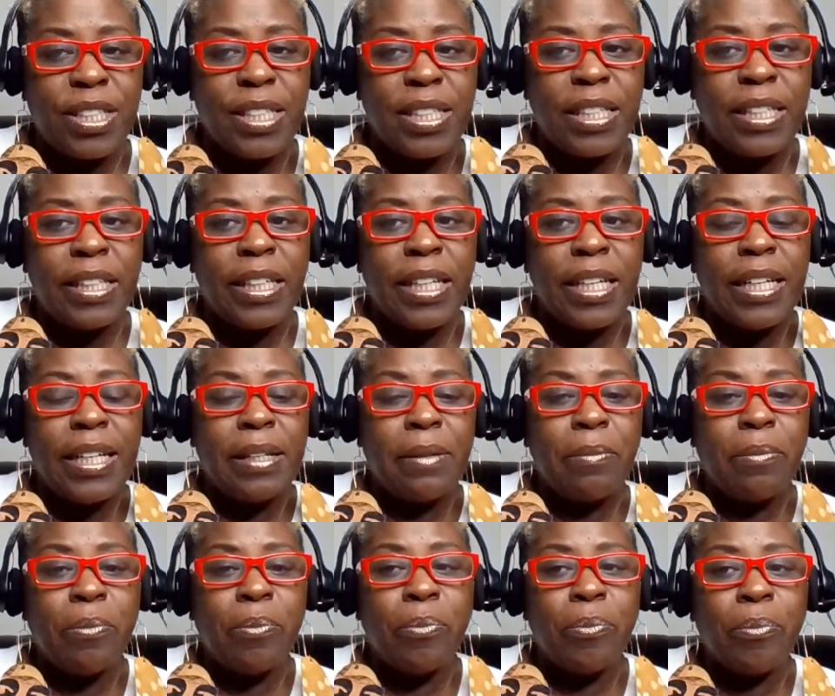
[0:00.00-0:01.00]
to
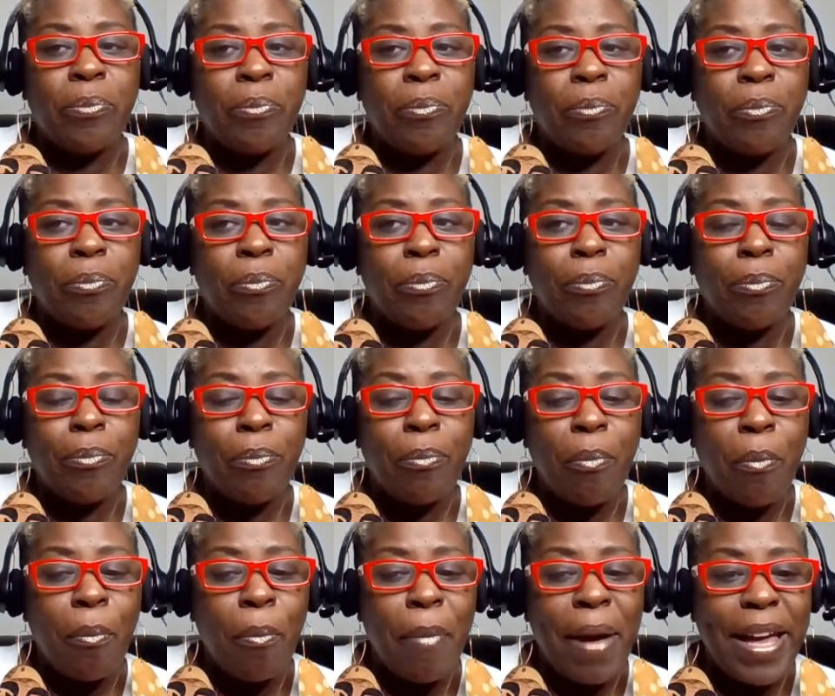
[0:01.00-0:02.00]

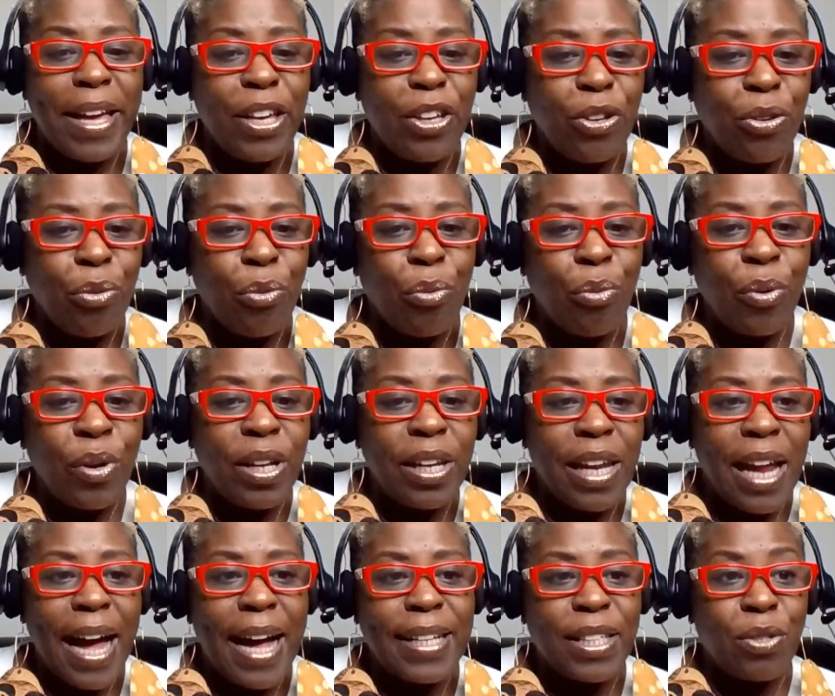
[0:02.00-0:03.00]
make you
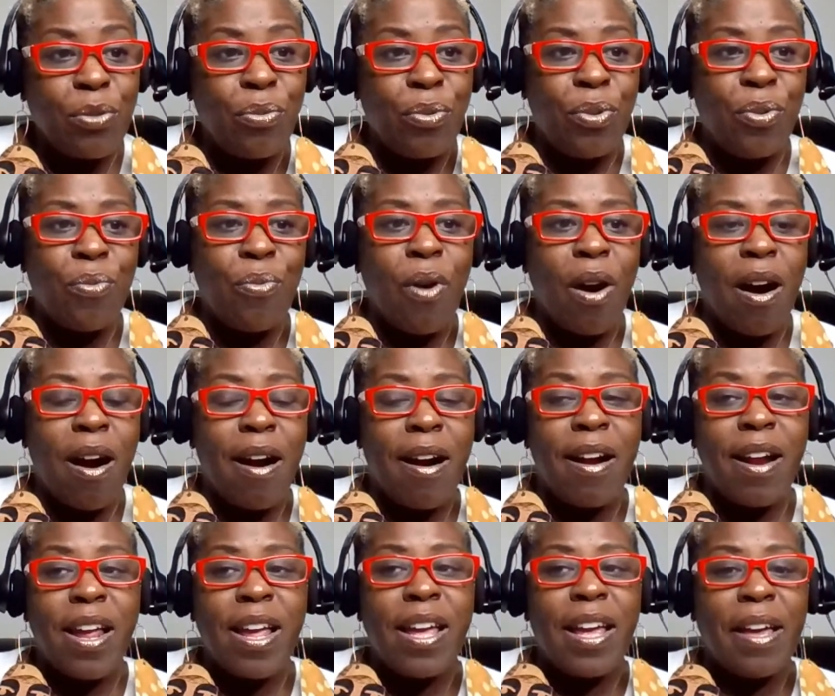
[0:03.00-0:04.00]
realize who you
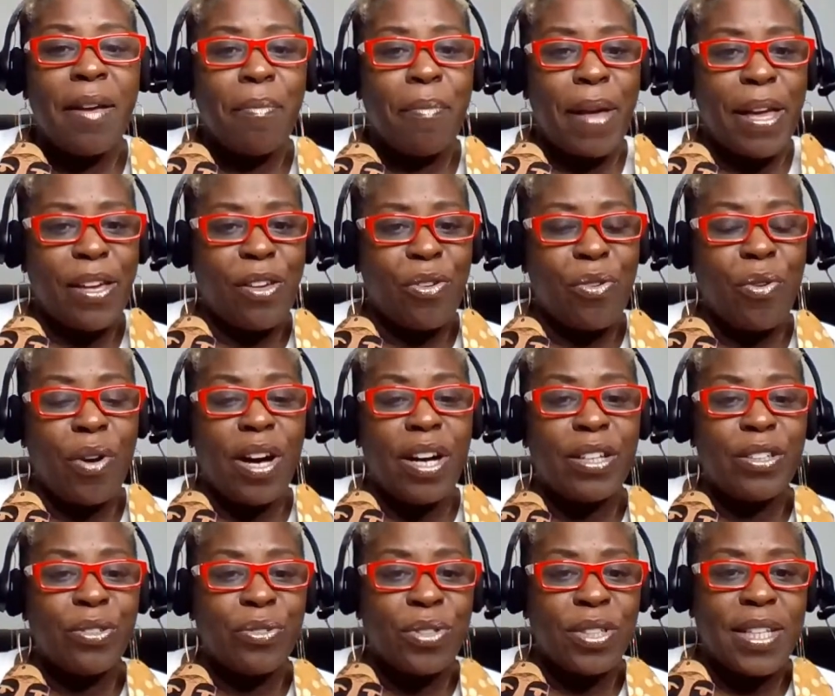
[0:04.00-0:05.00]
are, make you
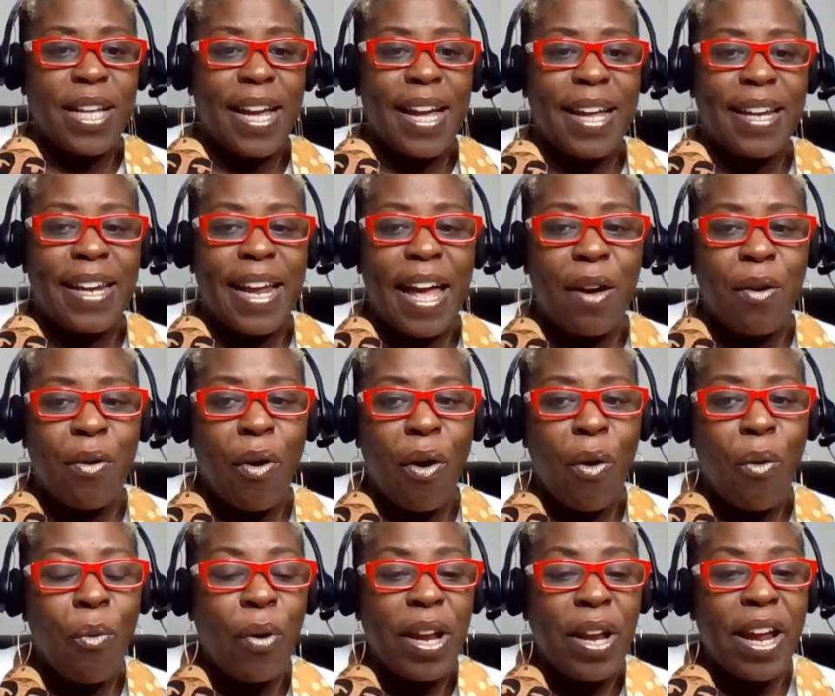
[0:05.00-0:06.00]
understand that
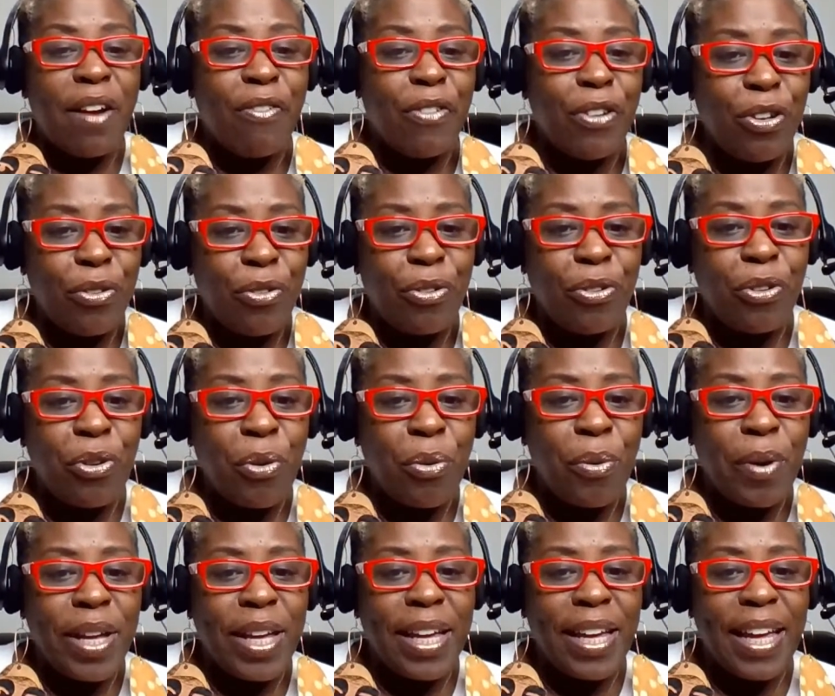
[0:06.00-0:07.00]
whatever you're
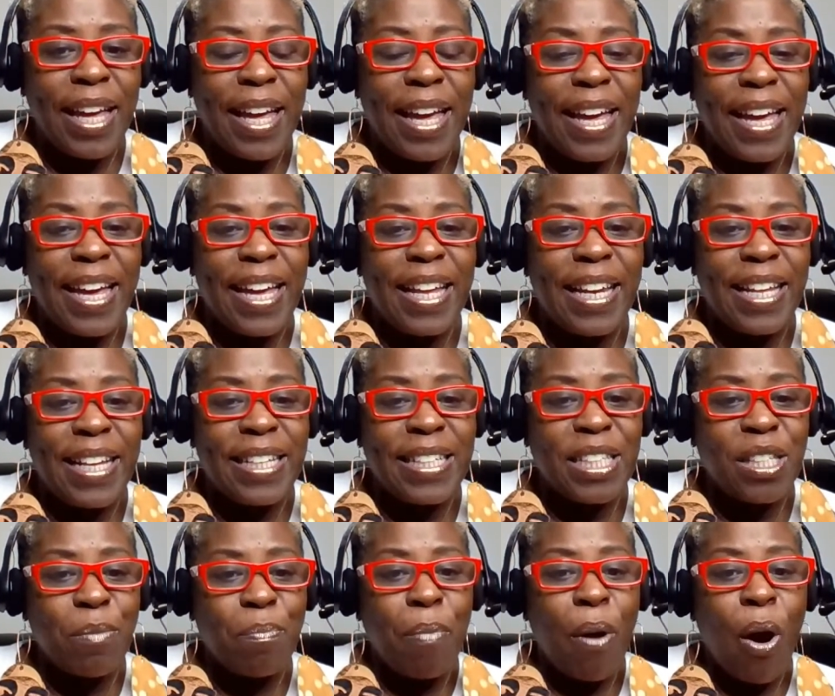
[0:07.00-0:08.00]
doing, it is
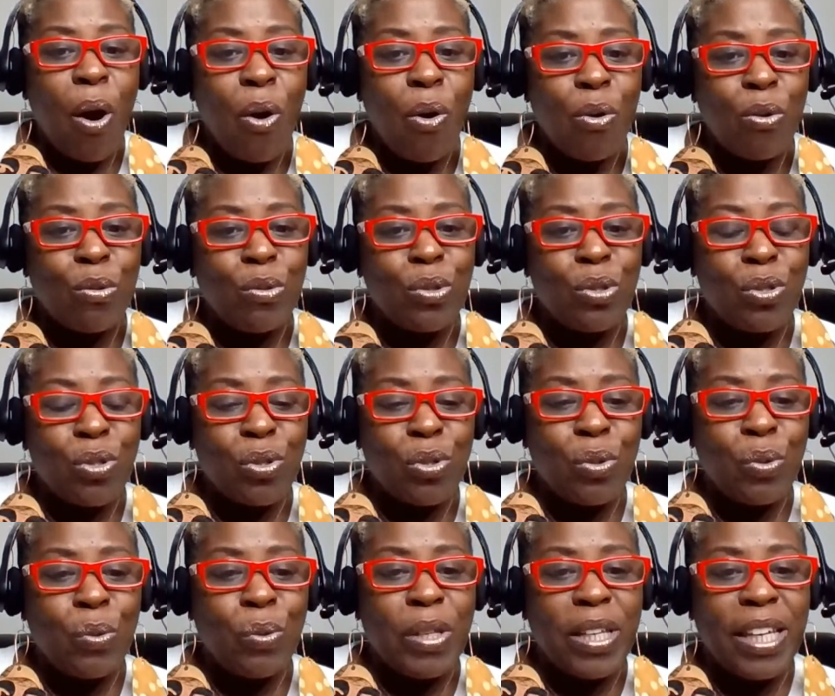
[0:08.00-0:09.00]
supposed
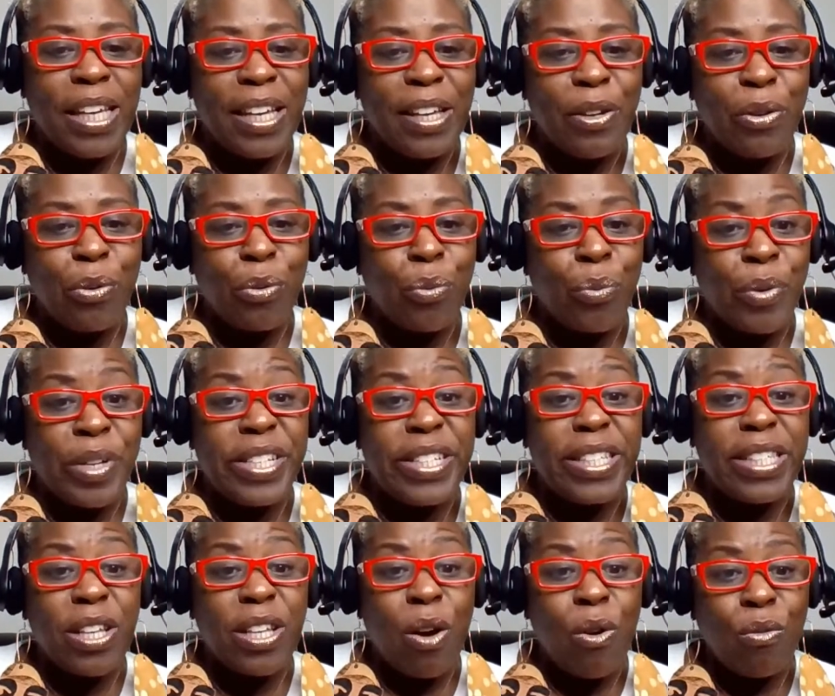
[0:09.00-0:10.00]
to yield
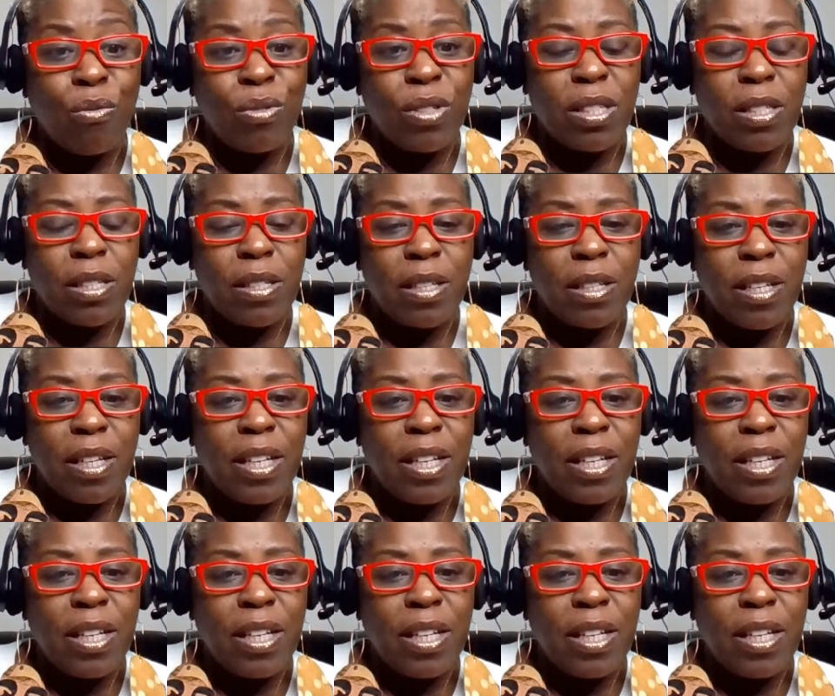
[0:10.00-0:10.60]
results.